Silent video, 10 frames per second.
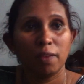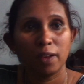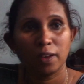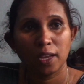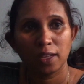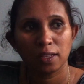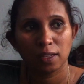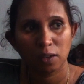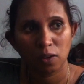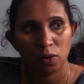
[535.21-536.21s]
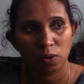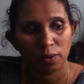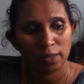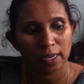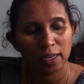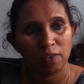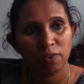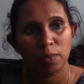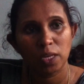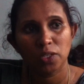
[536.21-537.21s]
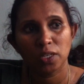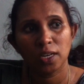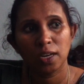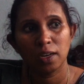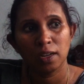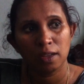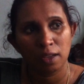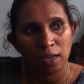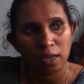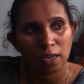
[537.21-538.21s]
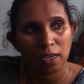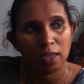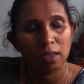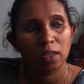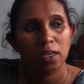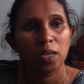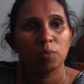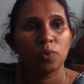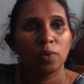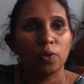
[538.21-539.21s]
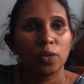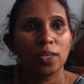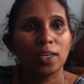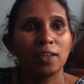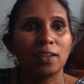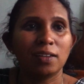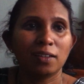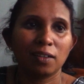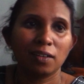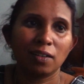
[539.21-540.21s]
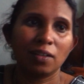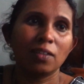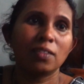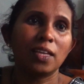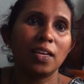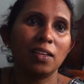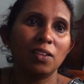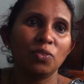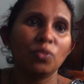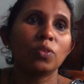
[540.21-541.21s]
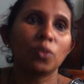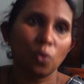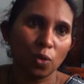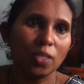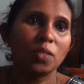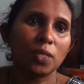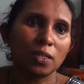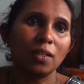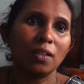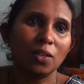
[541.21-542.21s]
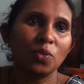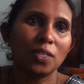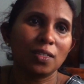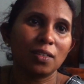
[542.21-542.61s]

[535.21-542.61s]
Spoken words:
Then we will take that information and came to our unit and sent to all the special